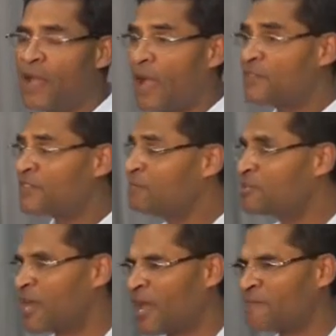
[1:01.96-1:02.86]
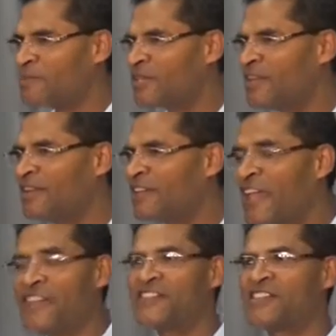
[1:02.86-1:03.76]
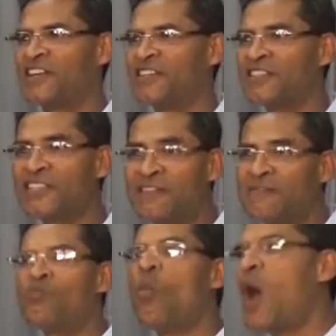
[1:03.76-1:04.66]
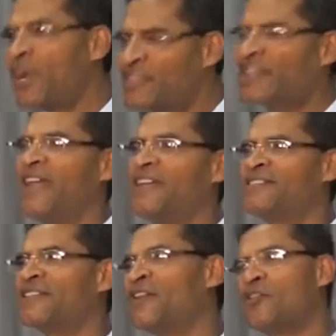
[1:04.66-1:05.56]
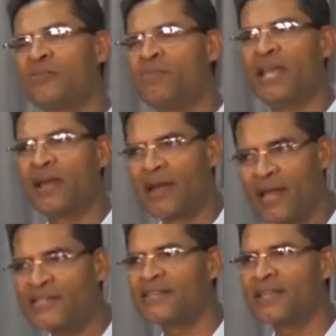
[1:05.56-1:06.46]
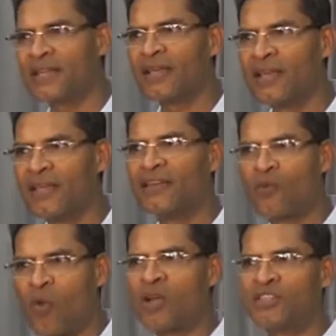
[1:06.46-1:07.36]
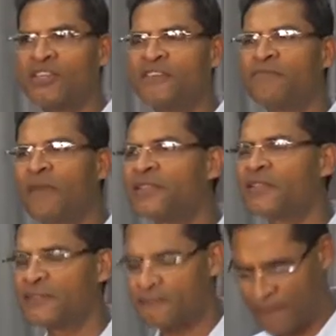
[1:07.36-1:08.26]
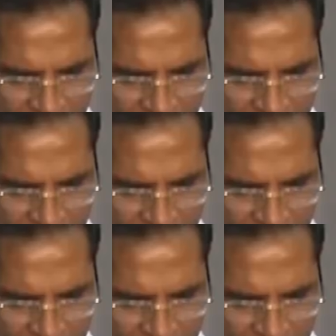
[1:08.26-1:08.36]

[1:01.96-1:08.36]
And sometimes in case studies, even one case could be enlightening in qualitative methods.